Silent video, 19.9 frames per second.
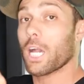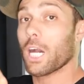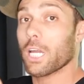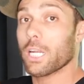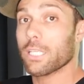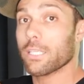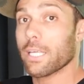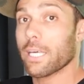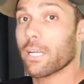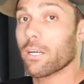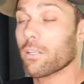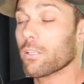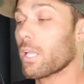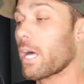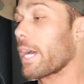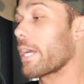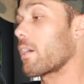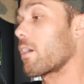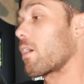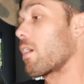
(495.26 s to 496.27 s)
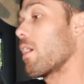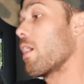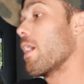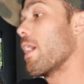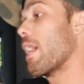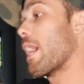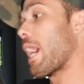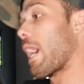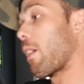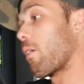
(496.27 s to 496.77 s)
cutting the inner liner.
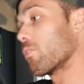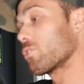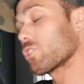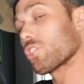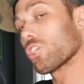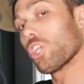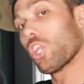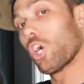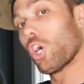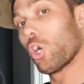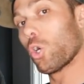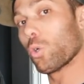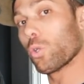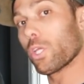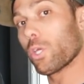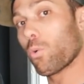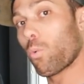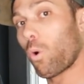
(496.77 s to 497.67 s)
I'll slowly